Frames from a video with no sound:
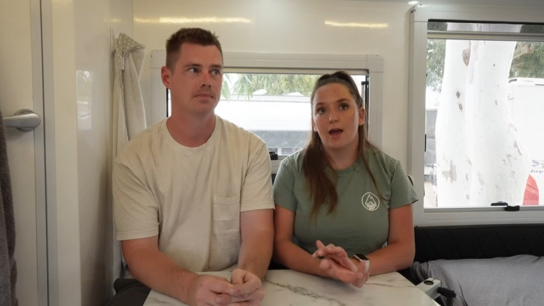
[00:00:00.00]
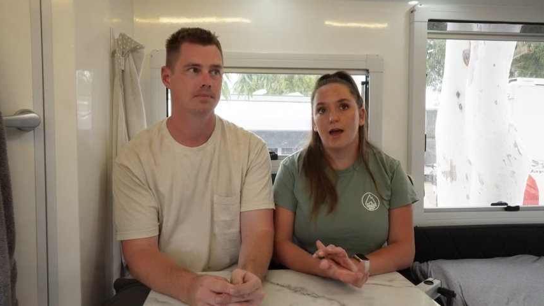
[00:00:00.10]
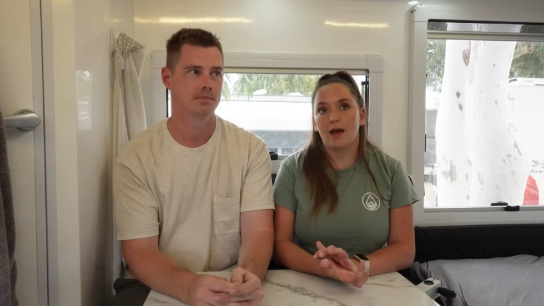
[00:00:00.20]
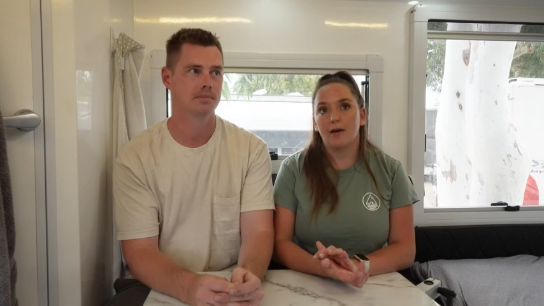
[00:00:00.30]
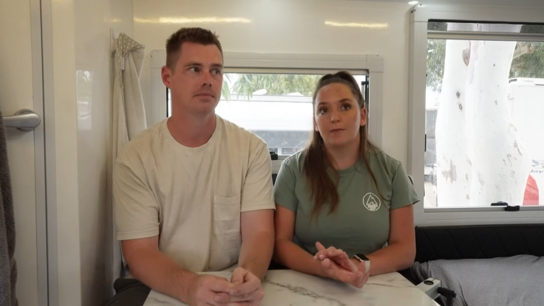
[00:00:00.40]

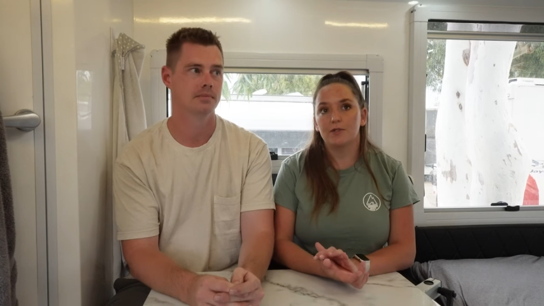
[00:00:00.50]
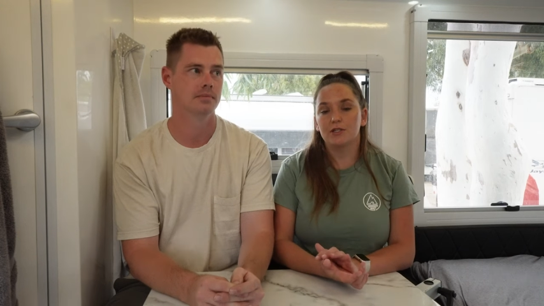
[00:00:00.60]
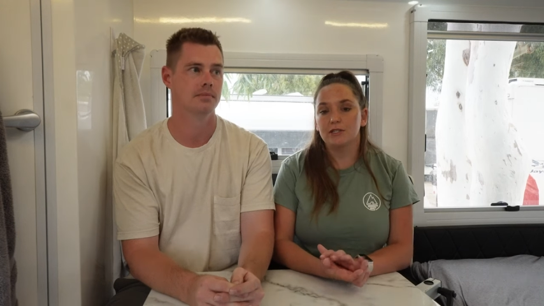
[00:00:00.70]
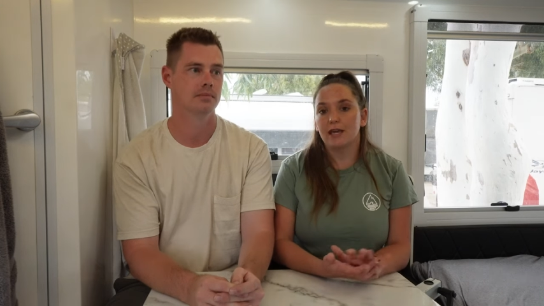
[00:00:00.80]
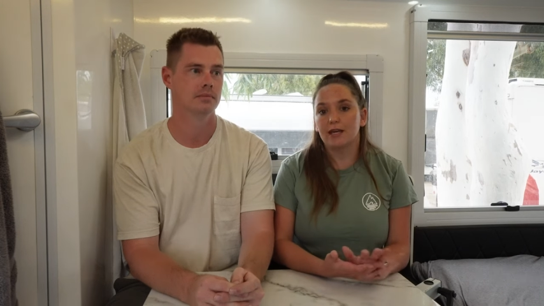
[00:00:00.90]
Speaker 1: Um,
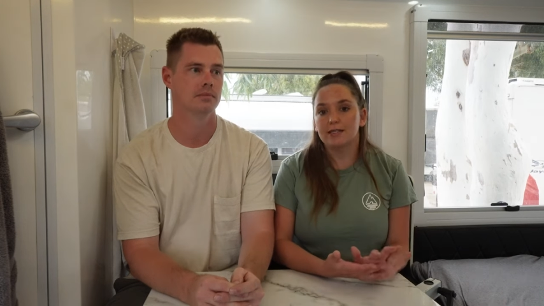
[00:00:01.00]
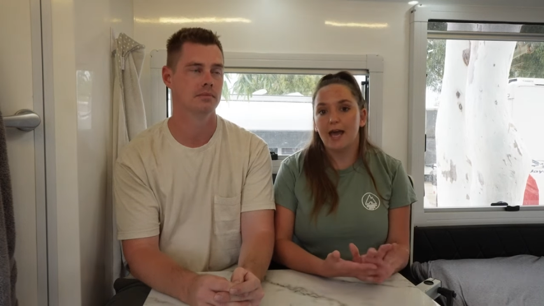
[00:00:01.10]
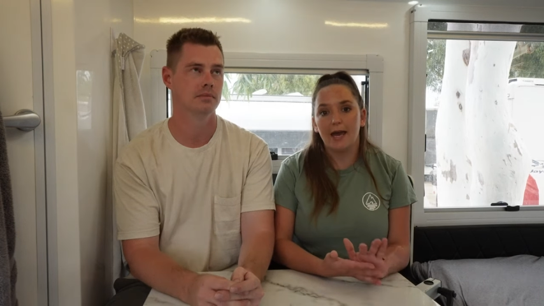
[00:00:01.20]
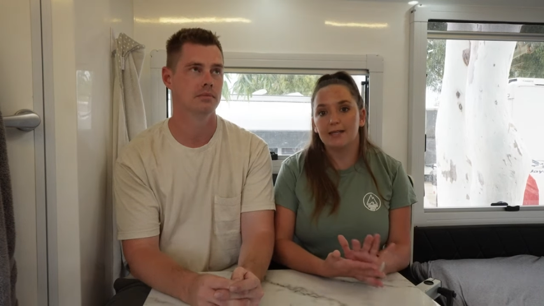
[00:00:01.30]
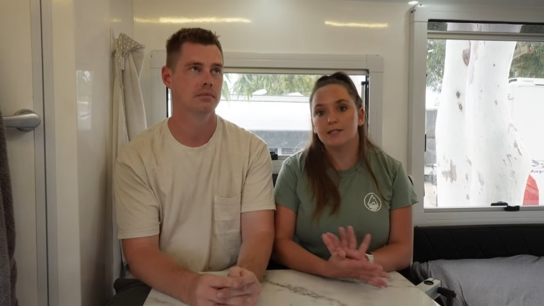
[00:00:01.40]
just to get a
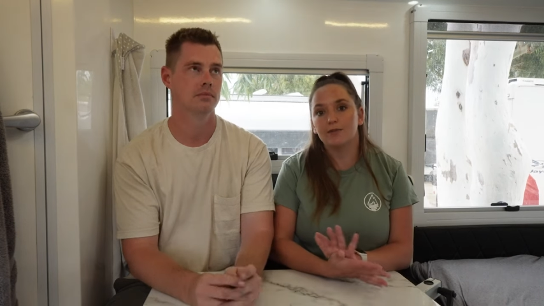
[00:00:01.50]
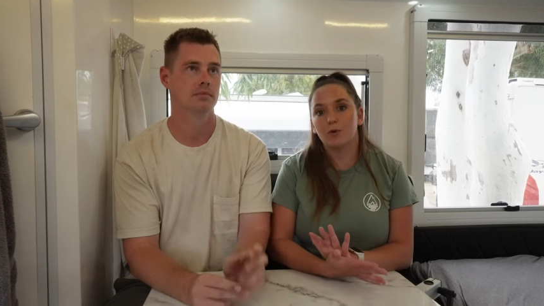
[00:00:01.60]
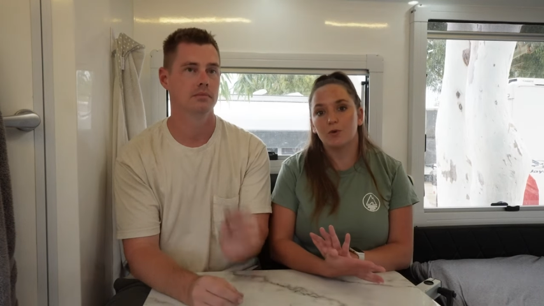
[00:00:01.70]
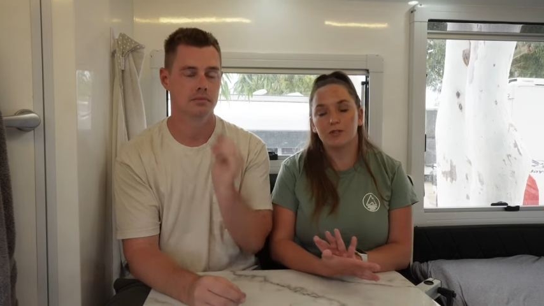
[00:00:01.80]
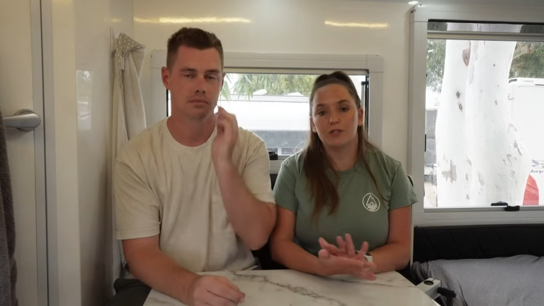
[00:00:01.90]
taste of
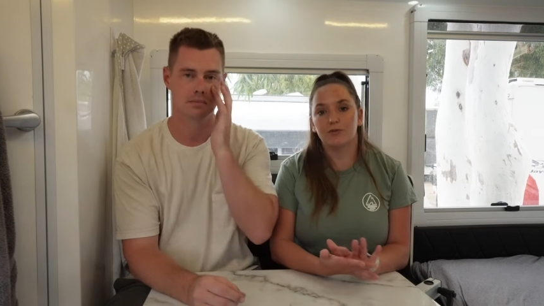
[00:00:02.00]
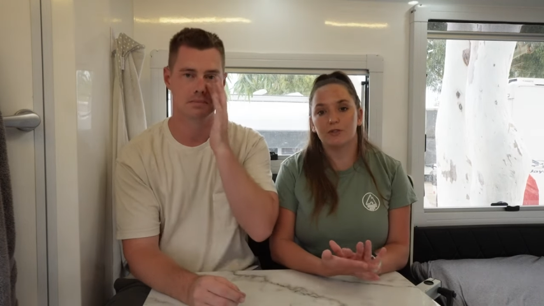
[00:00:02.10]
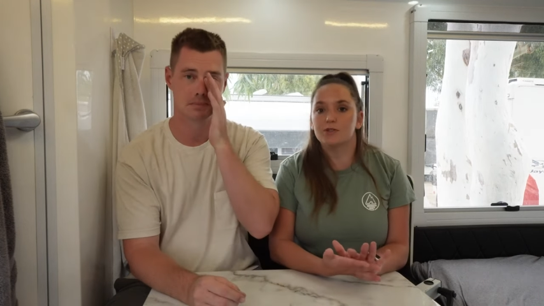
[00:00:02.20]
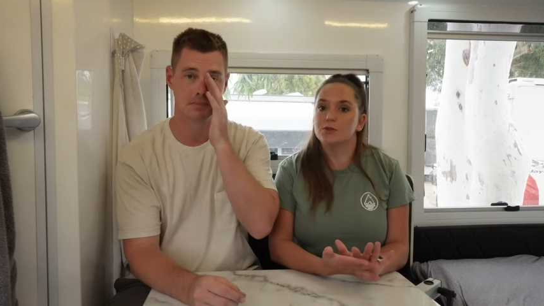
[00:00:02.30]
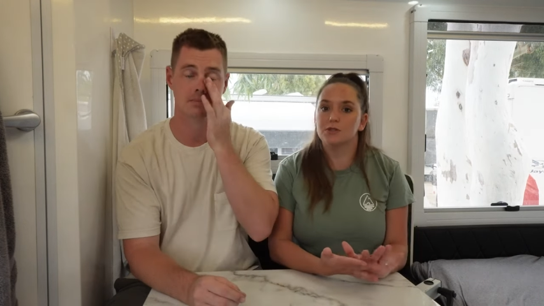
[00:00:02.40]
all the
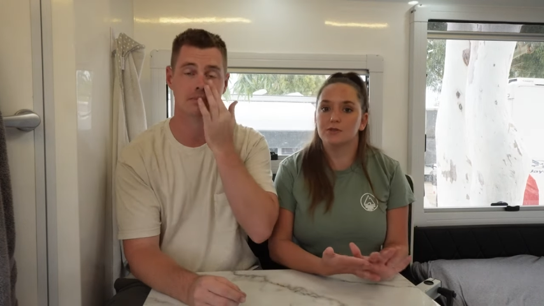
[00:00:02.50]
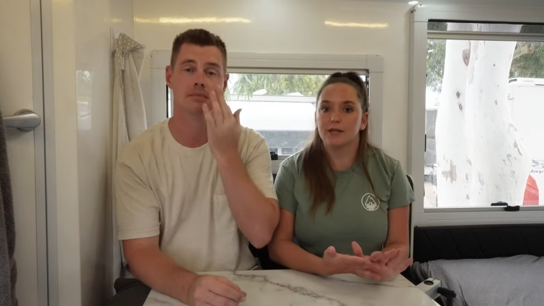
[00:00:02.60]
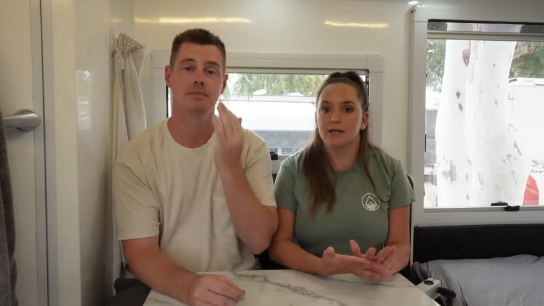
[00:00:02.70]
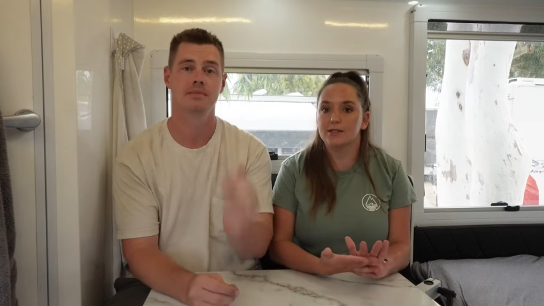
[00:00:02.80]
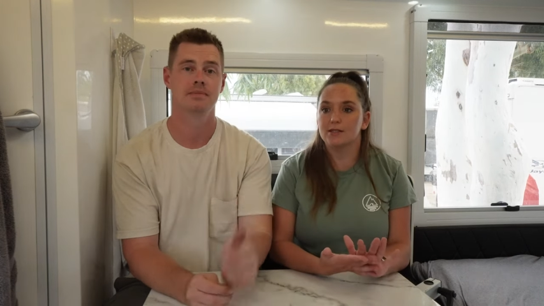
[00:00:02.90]
different sorts of
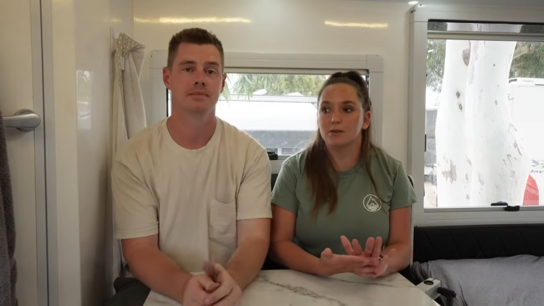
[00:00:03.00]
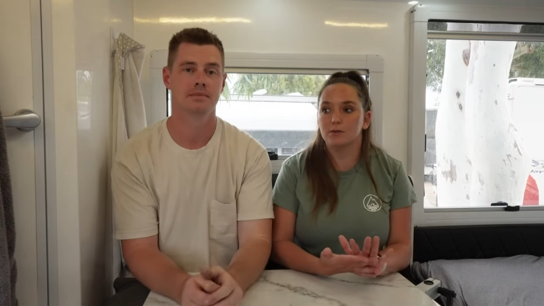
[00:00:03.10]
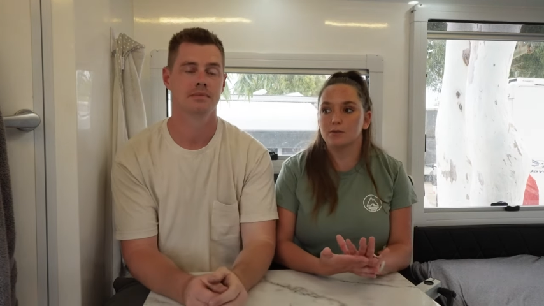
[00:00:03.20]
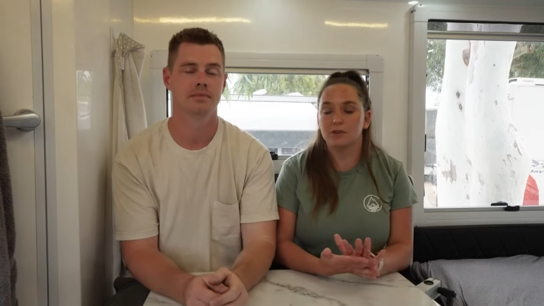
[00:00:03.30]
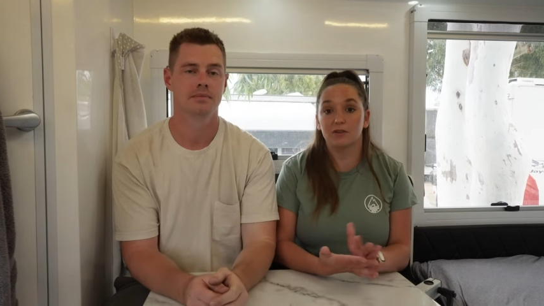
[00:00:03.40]
vans that
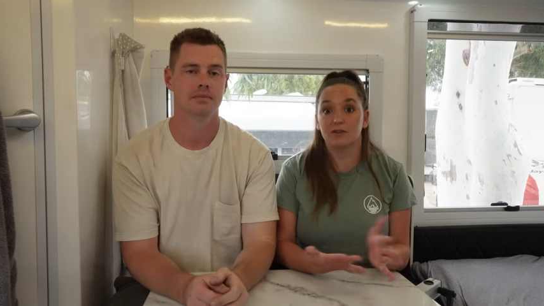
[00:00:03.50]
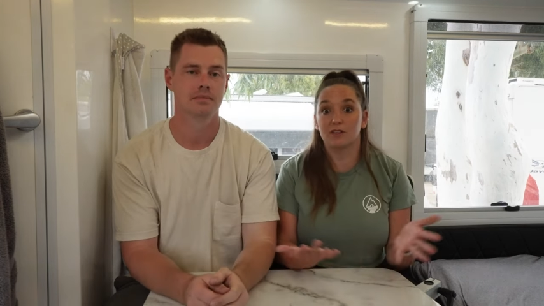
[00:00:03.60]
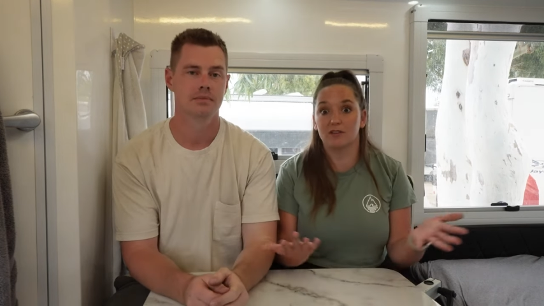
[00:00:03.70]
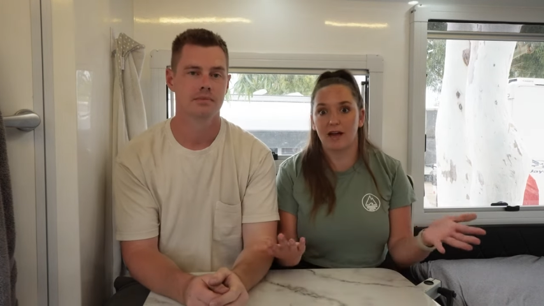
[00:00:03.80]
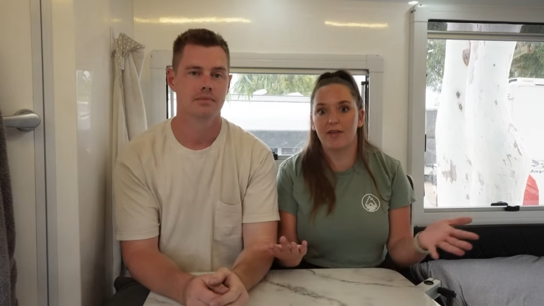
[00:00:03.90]
there are,
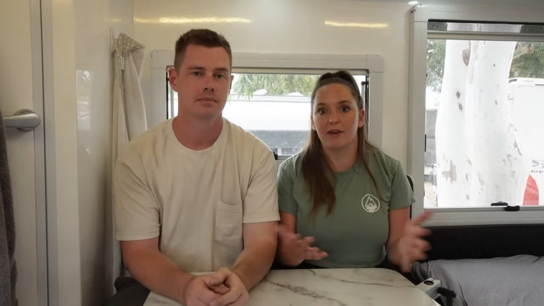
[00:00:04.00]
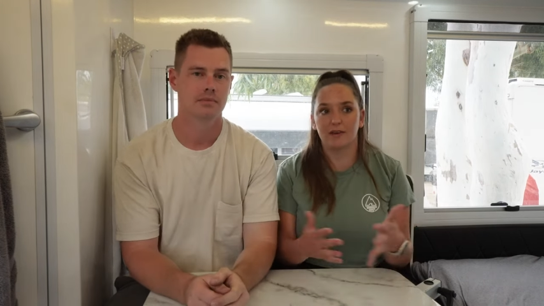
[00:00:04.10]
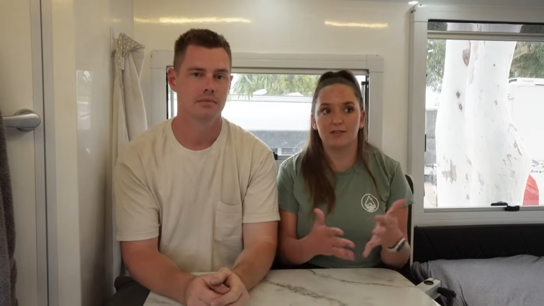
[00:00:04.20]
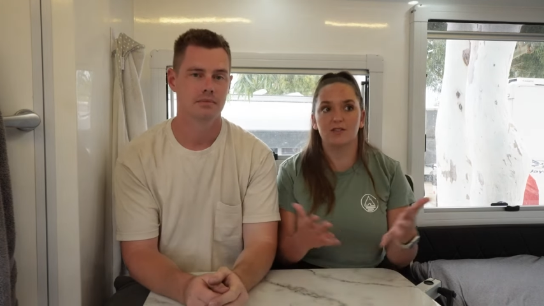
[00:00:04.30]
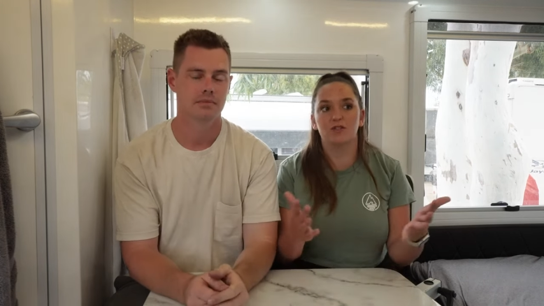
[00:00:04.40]
that are out there
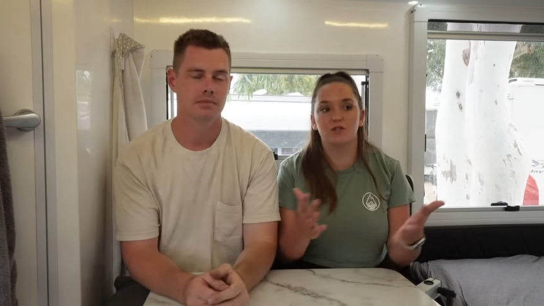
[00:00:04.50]
because there's